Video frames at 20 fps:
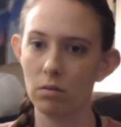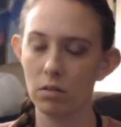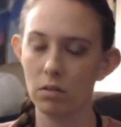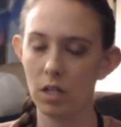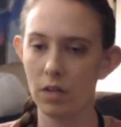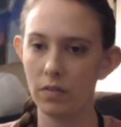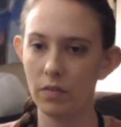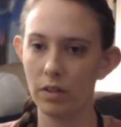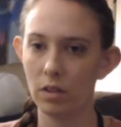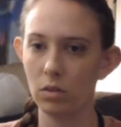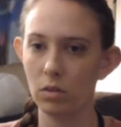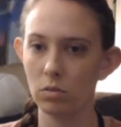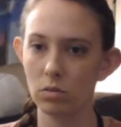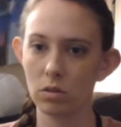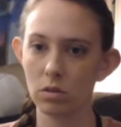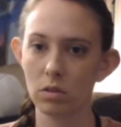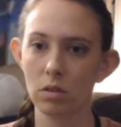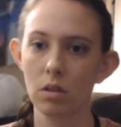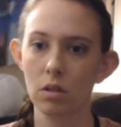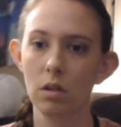giving
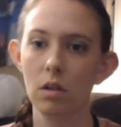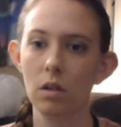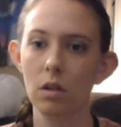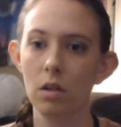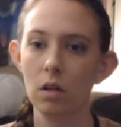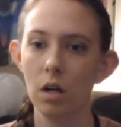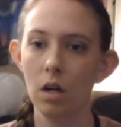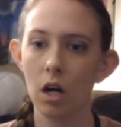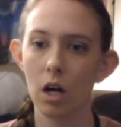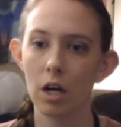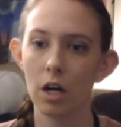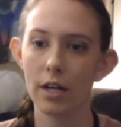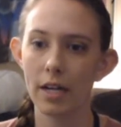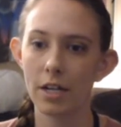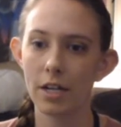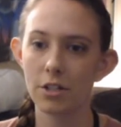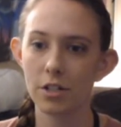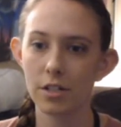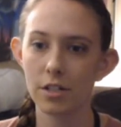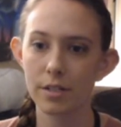those hard
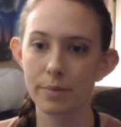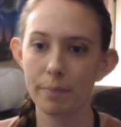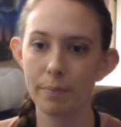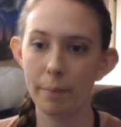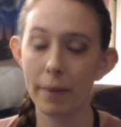edges.